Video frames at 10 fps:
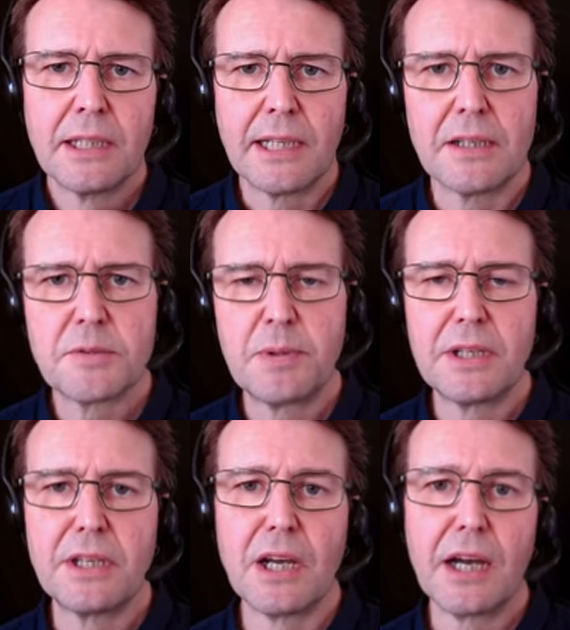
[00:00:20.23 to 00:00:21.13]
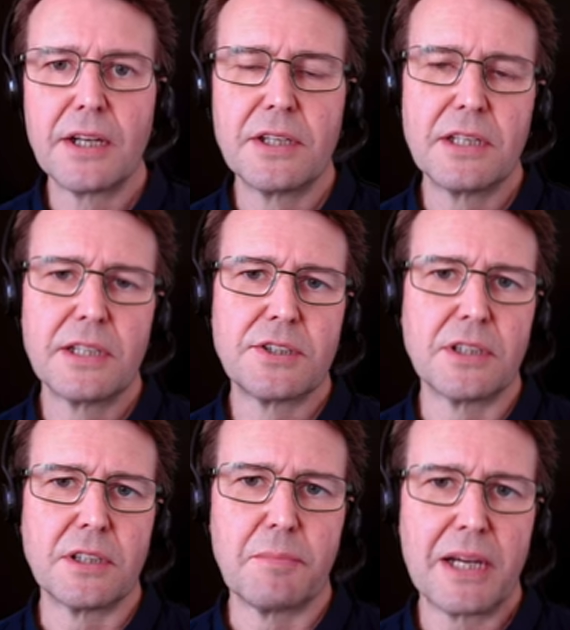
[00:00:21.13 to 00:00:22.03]
Now it's been nine years
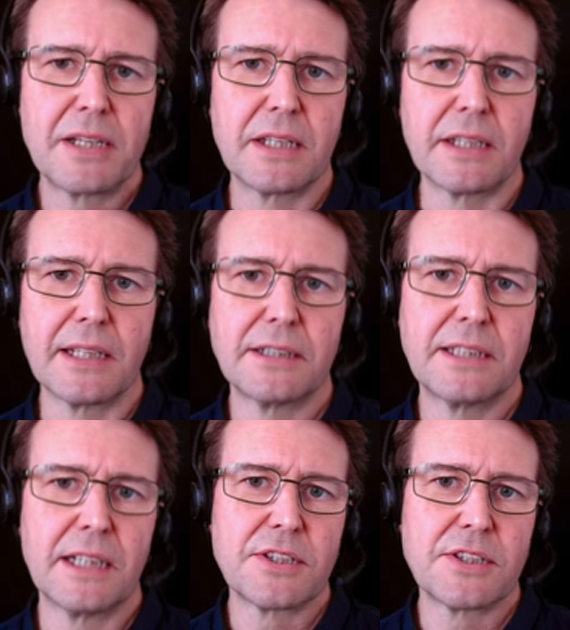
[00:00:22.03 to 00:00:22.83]
in the making and uh,